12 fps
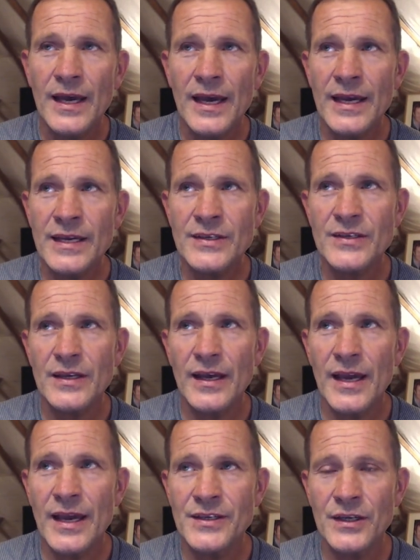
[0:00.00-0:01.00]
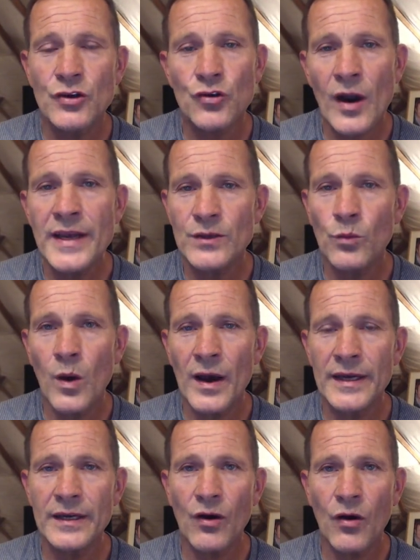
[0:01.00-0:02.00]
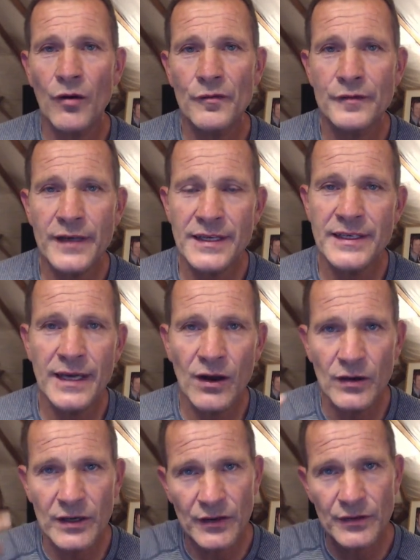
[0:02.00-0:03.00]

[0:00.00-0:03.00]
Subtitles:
is a great way of getting our